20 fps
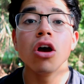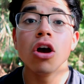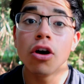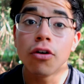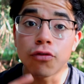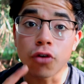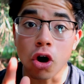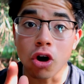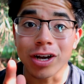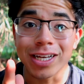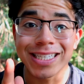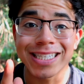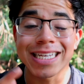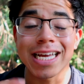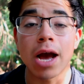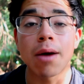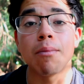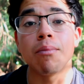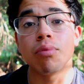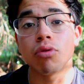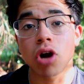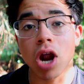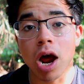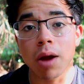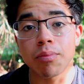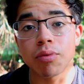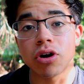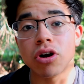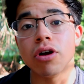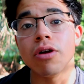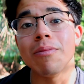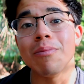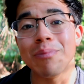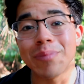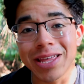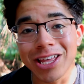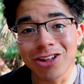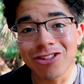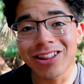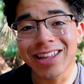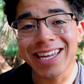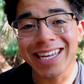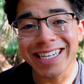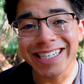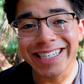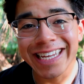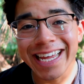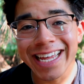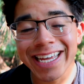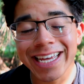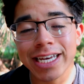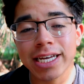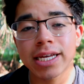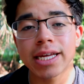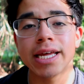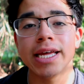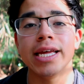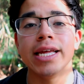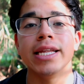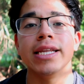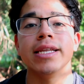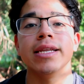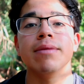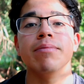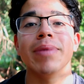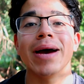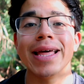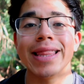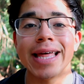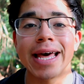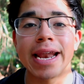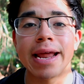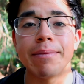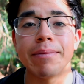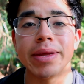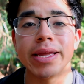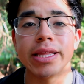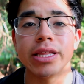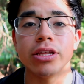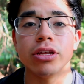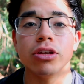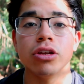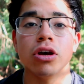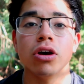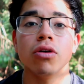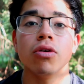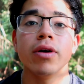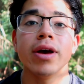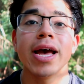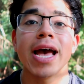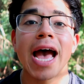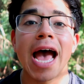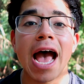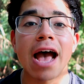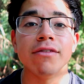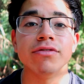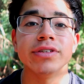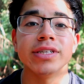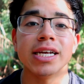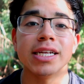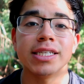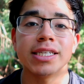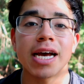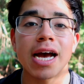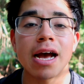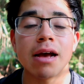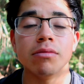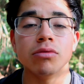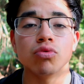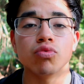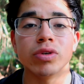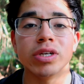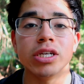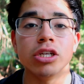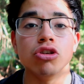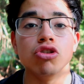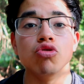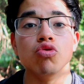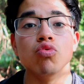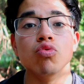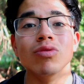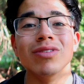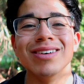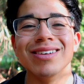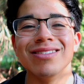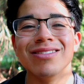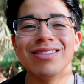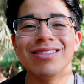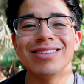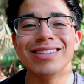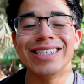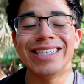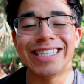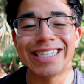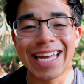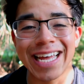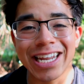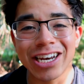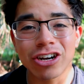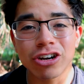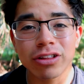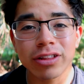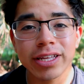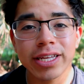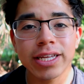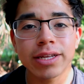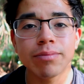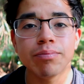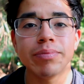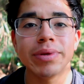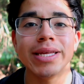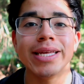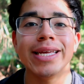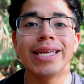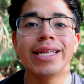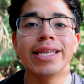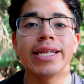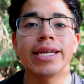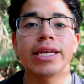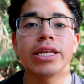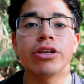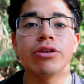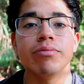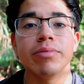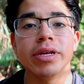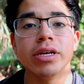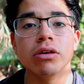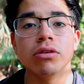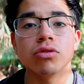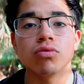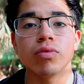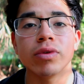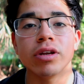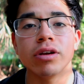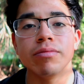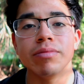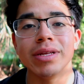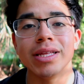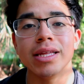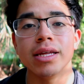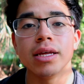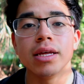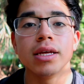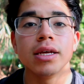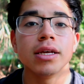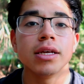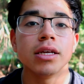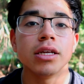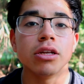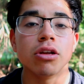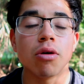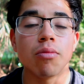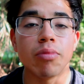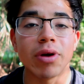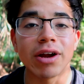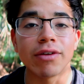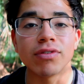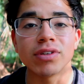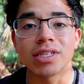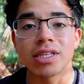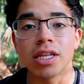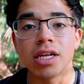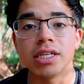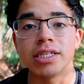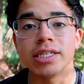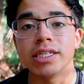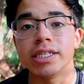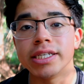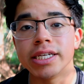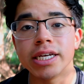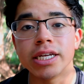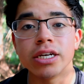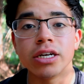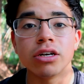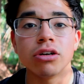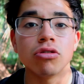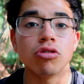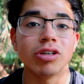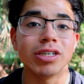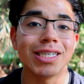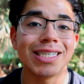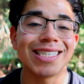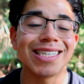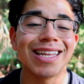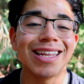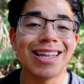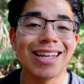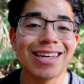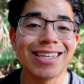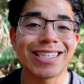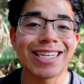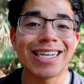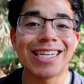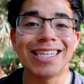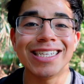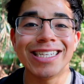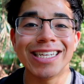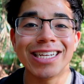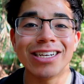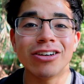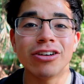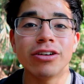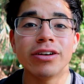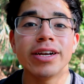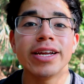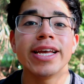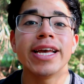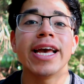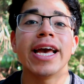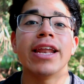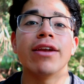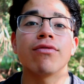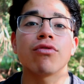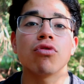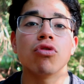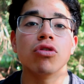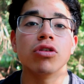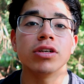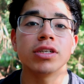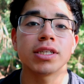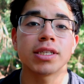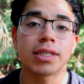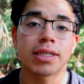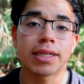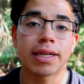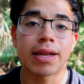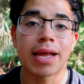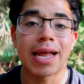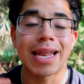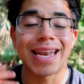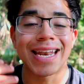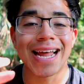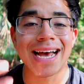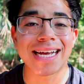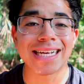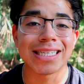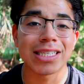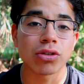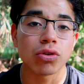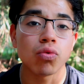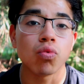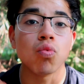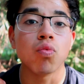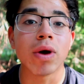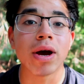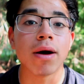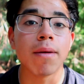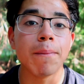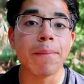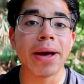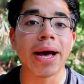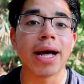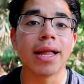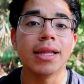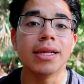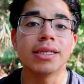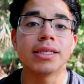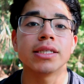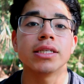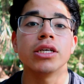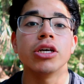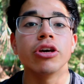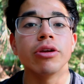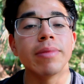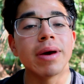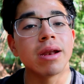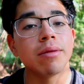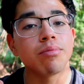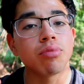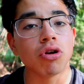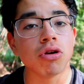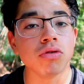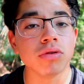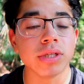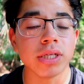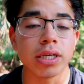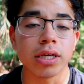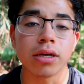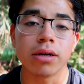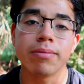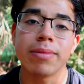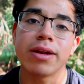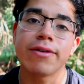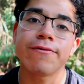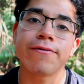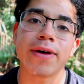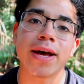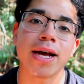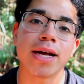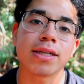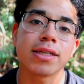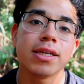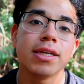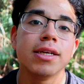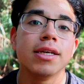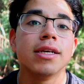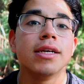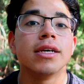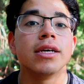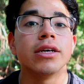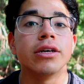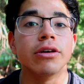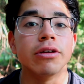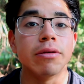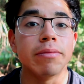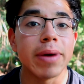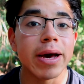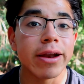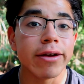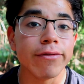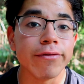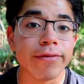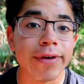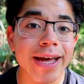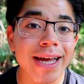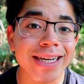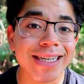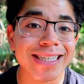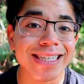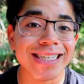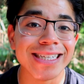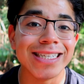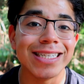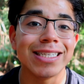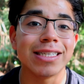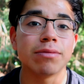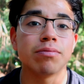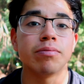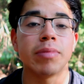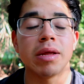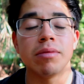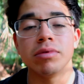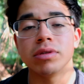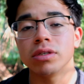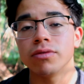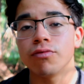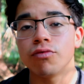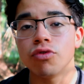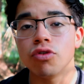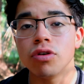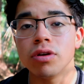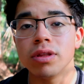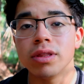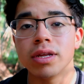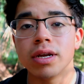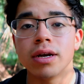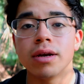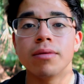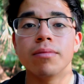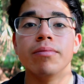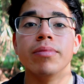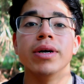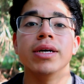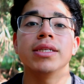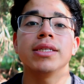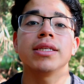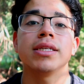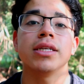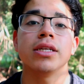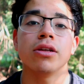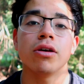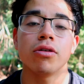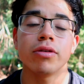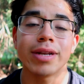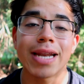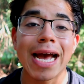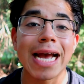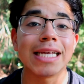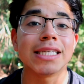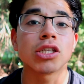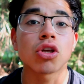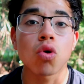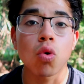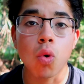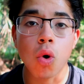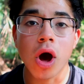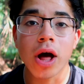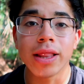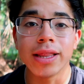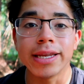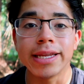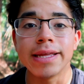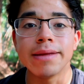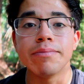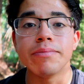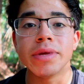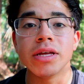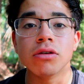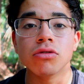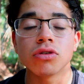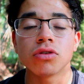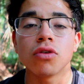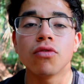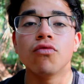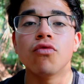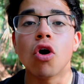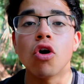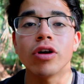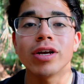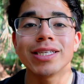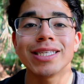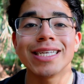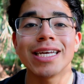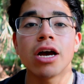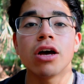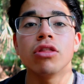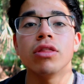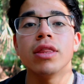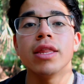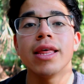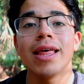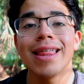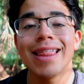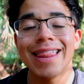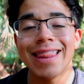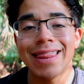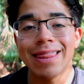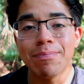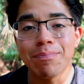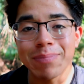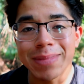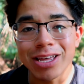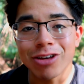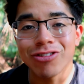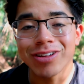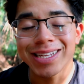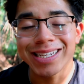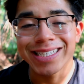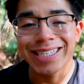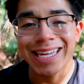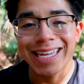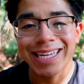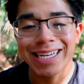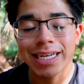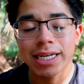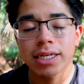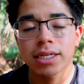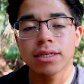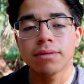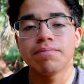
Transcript: focusing on proper meal intake, and by that I mean, you know, have set times where you will generally be eating your meals, whether it be, you know, breakfast, lunch, and dinner, or just a lunch and a dinner, and of course a nice, well balanced, a good amount of protein, good amount of fat, good amount of veggies, maybe some fruit in there, but, you know, nice quality meals. Focusing on meal intake.